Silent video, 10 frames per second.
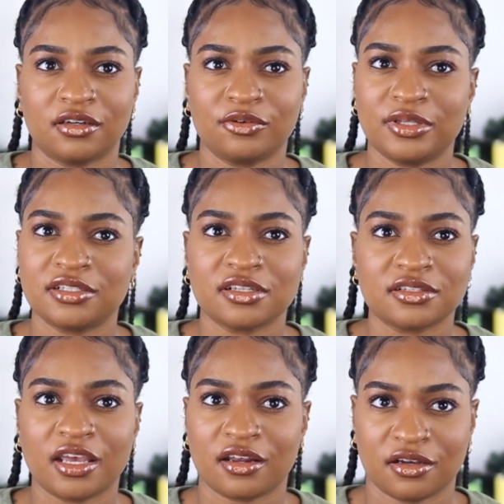Oh, this is
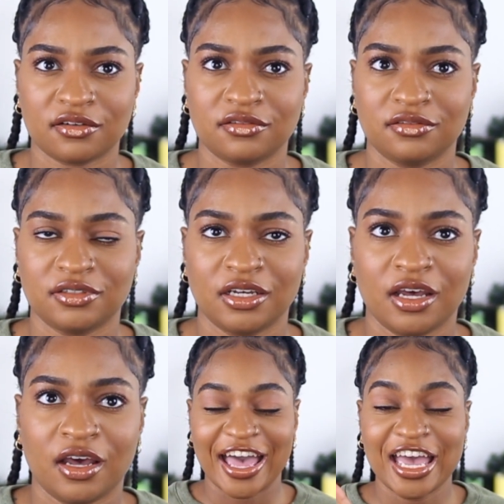ghetto.
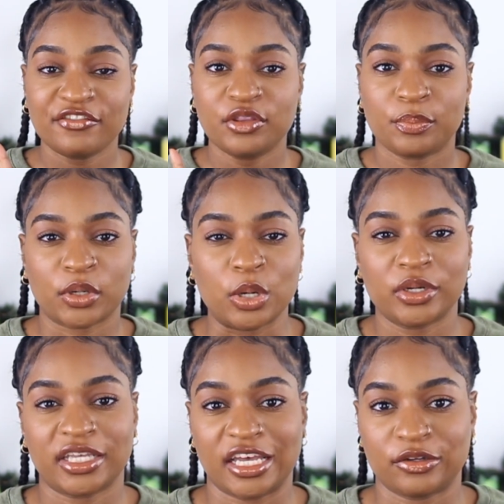I have the Pro
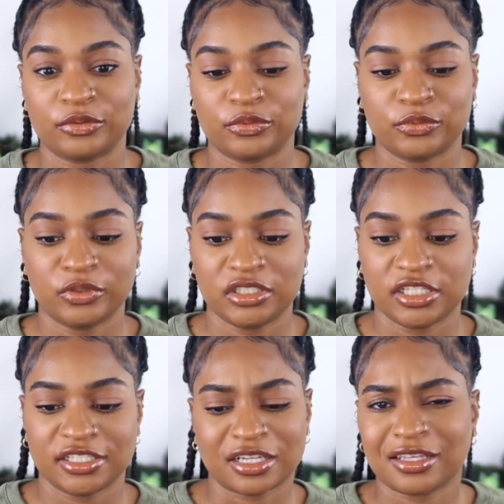account, which
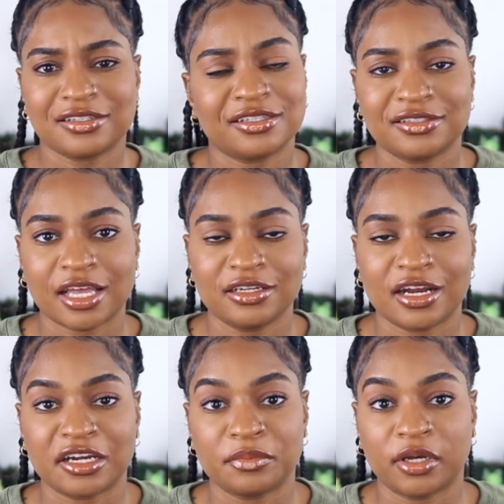is I think
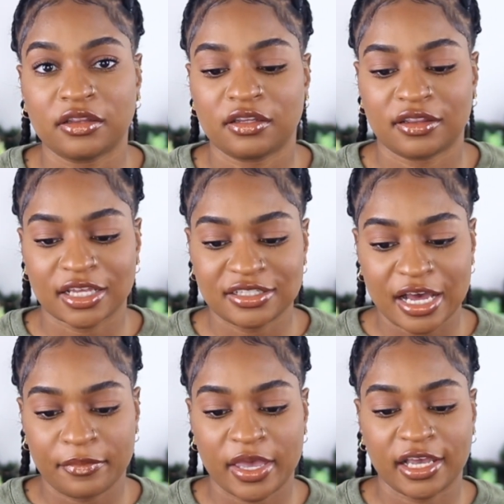$6.99 a month. That's
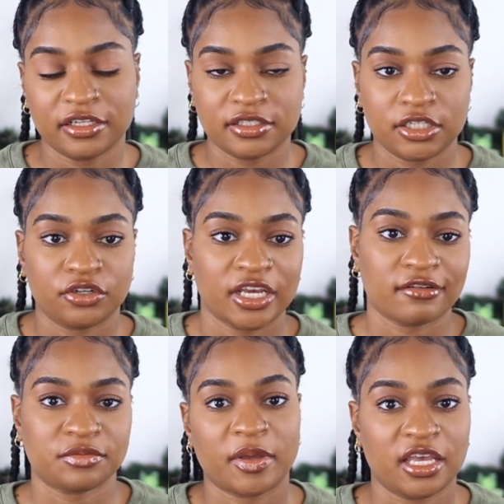not bad considering I
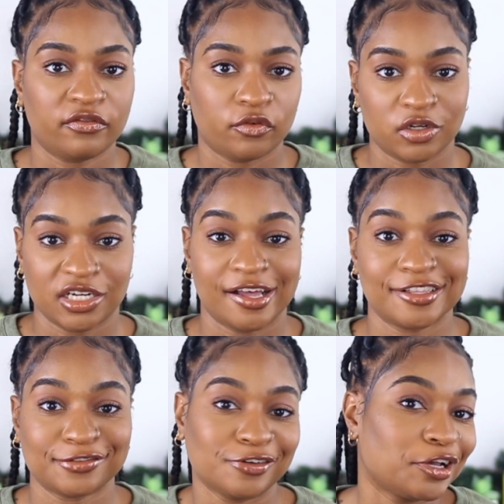was paying
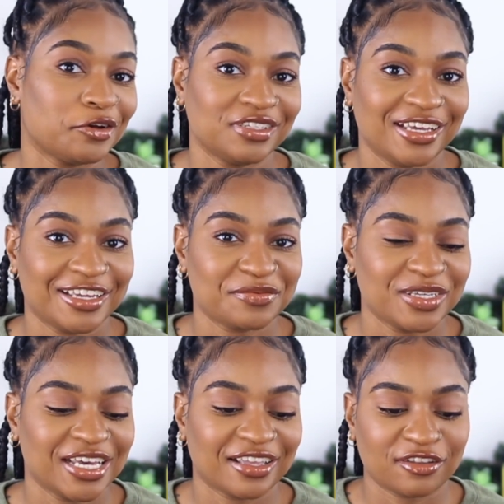$40 for
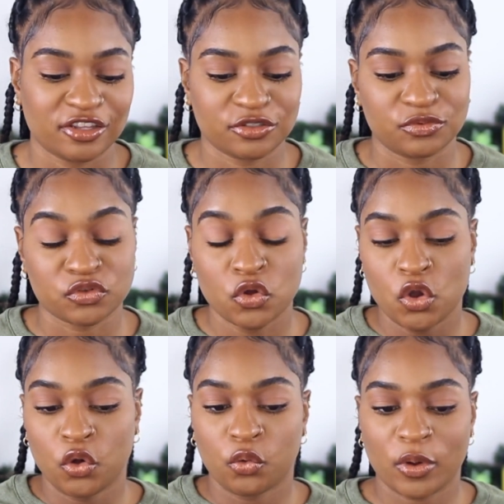Codecademy. I thought this was
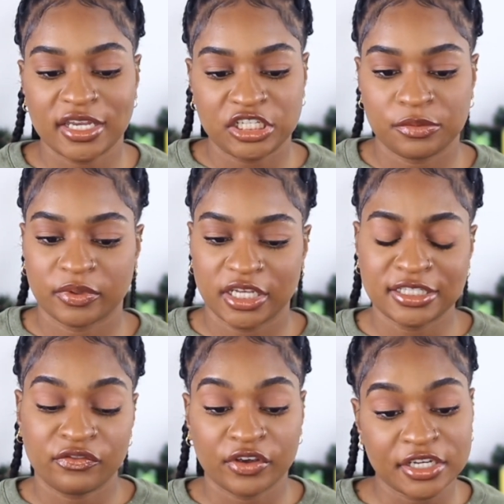way cheaper.
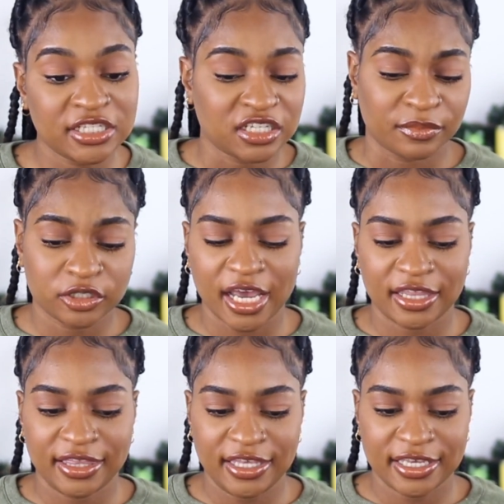It's very similar.
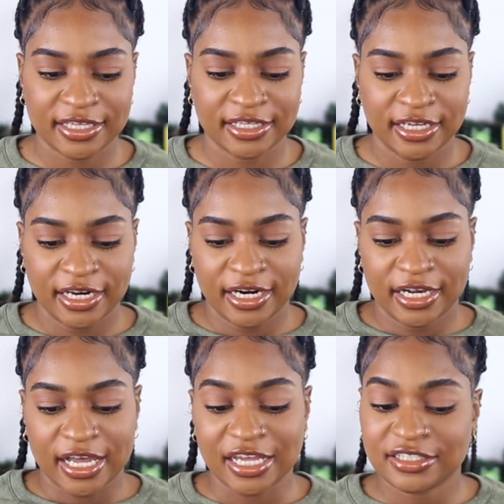I
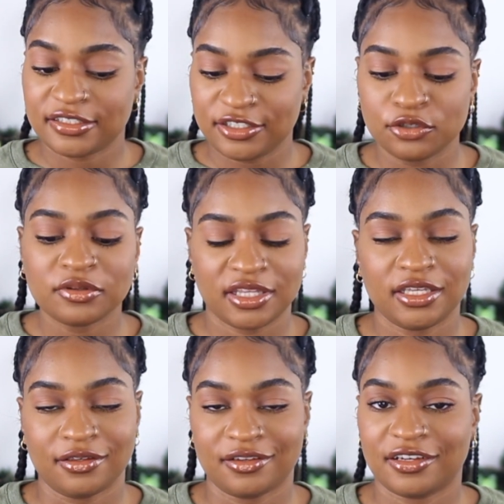still
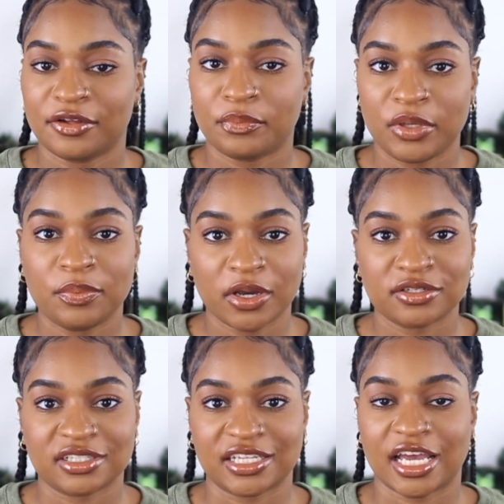think
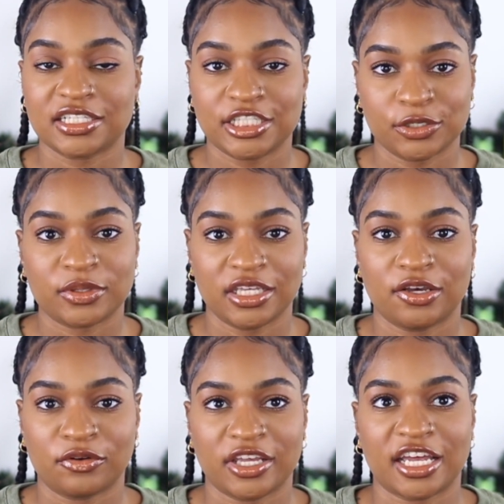
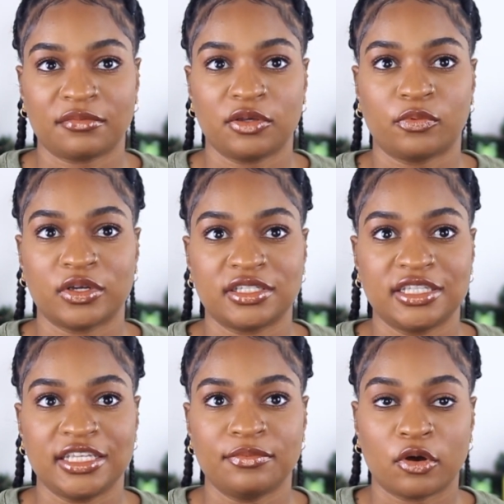Codecademy was
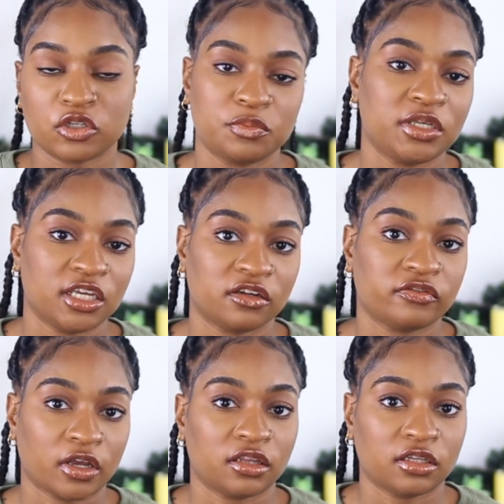the most beginner
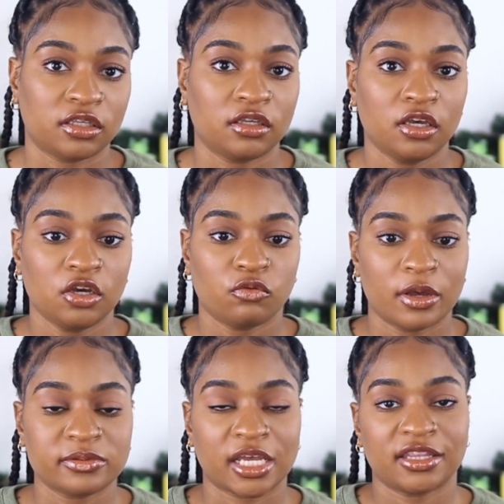friendly
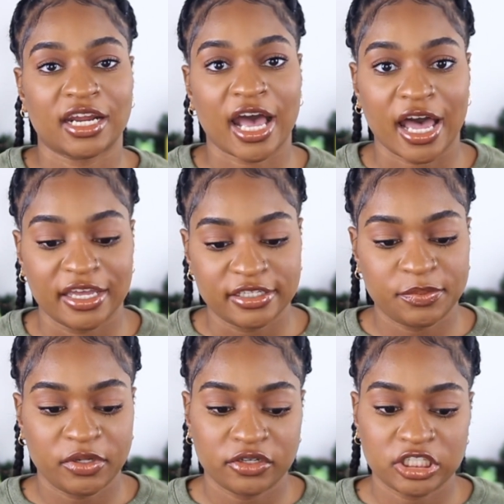website that I
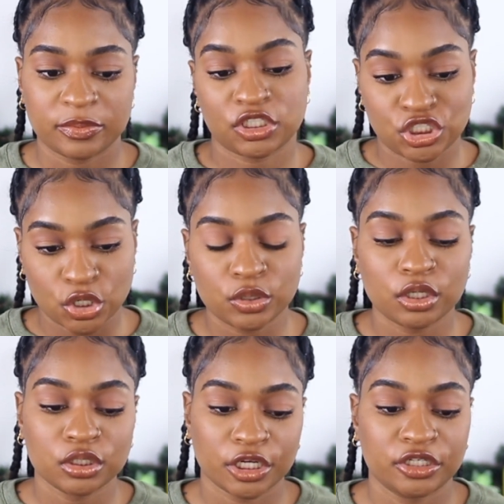experienced.
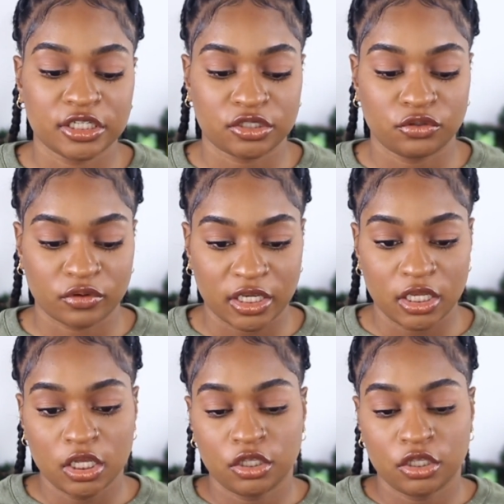SoloLearn is great.